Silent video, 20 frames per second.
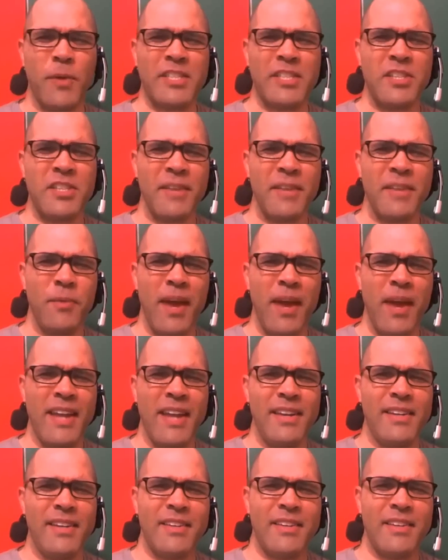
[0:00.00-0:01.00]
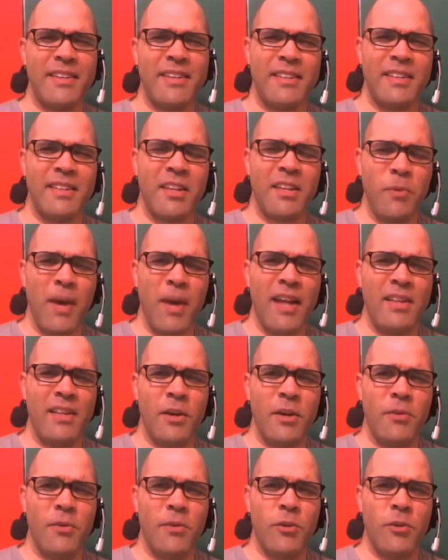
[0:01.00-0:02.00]
of which, I read a little while
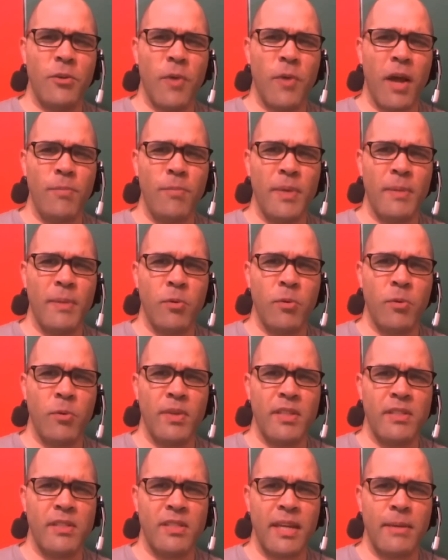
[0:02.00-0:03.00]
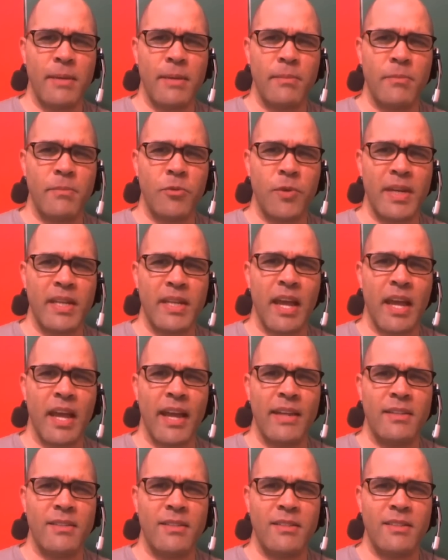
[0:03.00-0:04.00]
ago that you help people with Steam
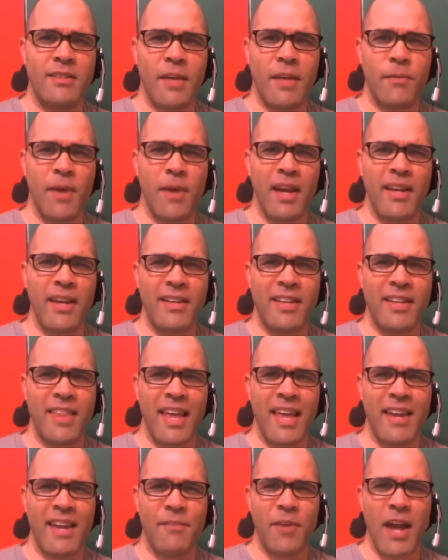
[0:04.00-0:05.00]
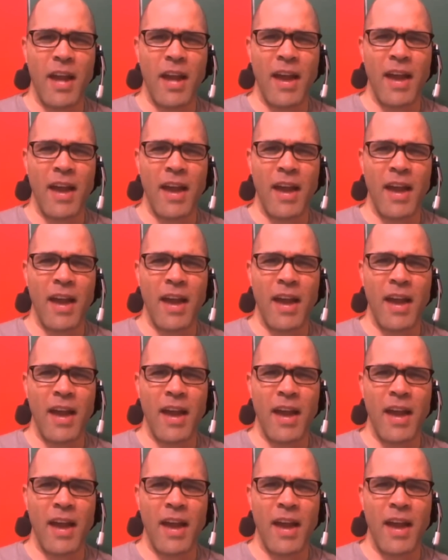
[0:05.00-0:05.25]
Greenlight. Is that right? Did that ever